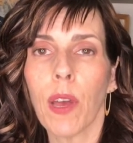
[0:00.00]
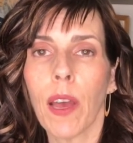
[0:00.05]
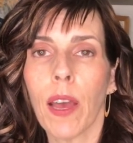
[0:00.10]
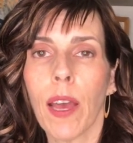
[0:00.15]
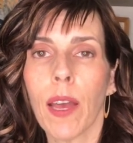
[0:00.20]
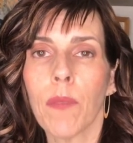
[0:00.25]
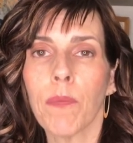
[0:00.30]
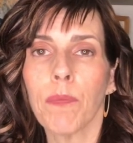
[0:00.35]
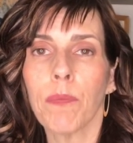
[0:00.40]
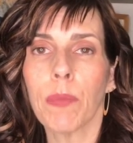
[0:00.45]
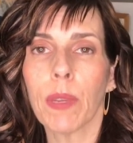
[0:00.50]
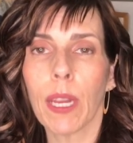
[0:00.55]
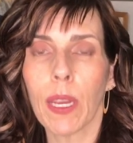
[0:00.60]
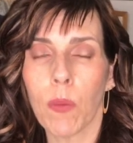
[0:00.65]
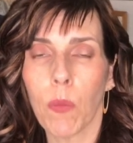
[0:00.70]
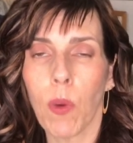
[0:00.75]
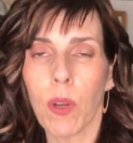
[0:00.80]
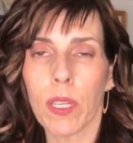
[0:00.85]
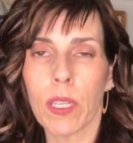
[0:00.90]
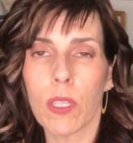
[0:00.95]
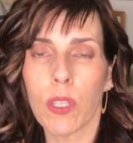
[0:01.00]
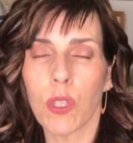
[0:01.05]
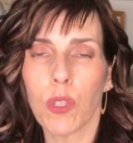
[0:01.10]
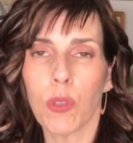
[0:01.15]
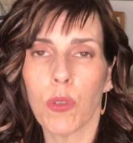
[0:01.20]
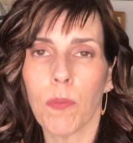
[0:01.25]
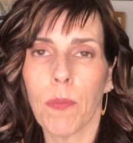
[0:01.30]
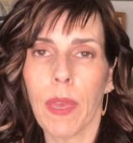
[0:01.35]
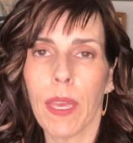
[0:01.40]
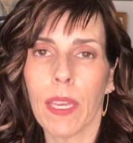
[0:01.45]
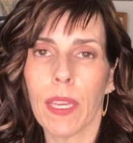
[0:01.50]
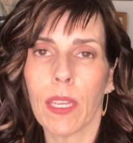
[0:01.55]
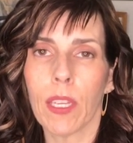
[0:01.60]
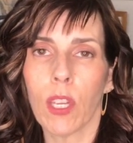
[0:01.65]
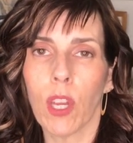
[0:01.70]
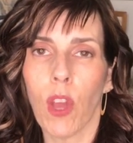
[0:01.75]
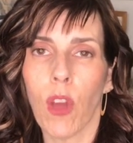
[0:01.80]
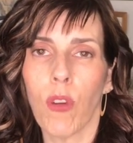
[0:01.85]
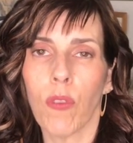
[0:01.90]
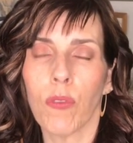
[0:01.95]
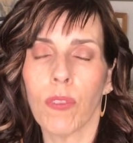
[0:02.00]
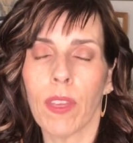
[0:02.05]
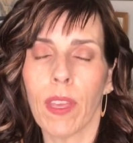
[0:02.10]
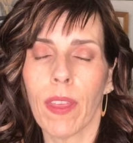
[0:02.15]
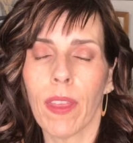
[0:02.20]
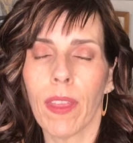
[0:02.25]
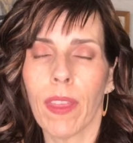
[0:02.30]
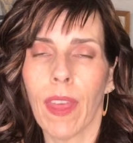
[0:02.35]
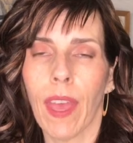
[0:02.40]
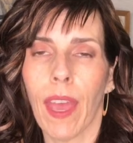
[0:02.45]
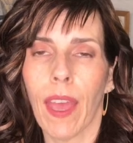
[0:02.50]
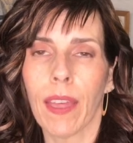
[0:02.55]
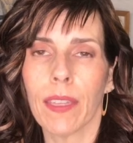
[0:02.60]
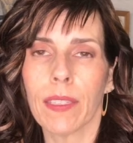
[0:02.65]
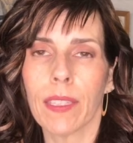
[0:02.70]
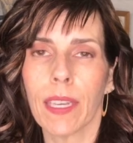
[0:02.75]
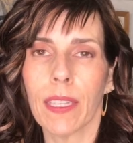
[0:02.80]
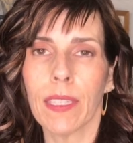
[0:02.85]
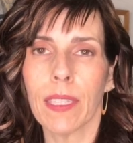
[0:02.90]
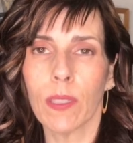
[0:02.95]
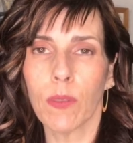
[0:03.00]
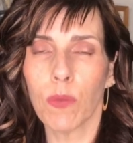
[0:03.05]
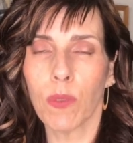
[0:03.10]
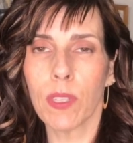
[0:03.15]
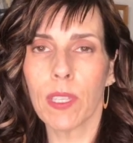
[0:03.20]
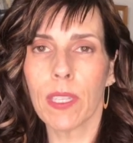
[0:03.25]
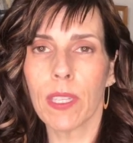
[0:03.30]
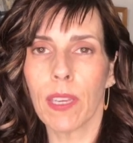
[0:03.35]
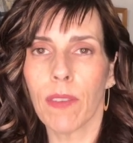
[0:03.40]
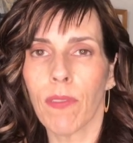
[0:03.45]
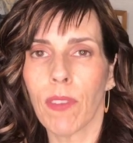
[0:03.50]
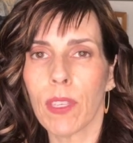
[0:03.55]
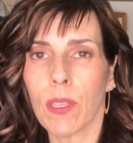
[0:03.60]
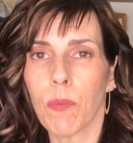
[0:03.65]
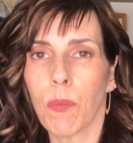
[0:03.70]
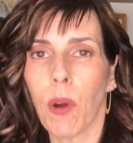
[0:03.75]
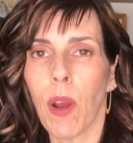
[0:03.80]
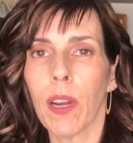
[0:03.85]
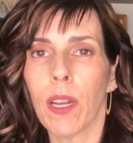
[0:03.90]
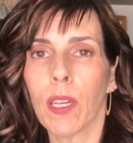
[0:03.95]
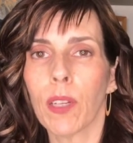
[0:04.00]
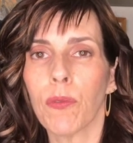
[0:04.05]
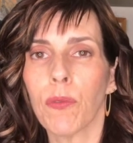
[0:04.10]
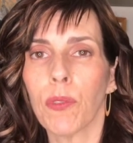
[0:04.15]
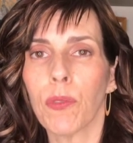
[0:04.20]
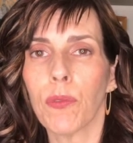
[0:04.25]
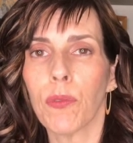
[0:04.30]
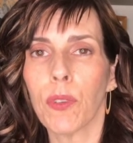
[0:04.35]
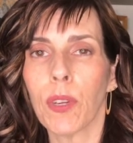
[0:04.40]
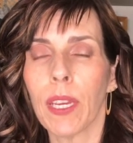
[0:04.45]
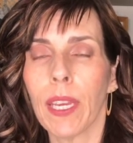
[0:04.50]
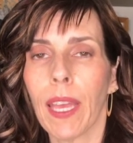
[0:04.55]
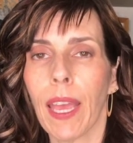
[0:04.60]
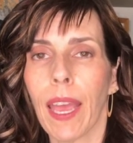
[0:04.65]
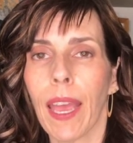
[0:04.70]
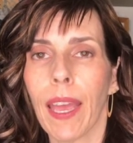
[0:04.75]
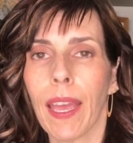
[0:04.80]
But I wanted to make it known that I did receive this product for free,